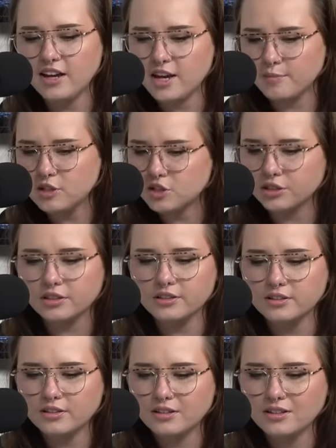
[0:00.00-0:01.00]

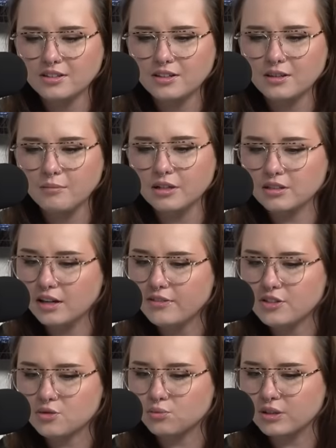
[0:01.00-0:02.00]
amateur, but a lot
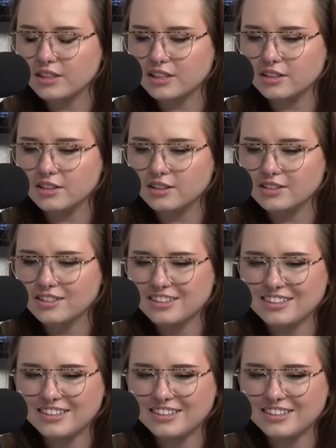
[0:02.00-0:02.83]
of it's really good.